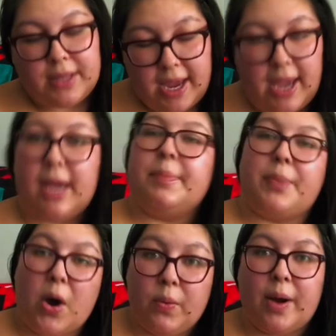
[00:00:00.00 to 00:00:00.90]
play,
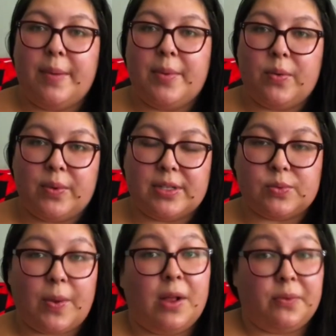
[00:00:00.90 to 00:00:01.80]
poem was
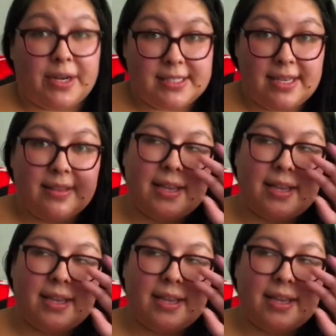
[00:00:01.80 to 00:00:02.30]
well written.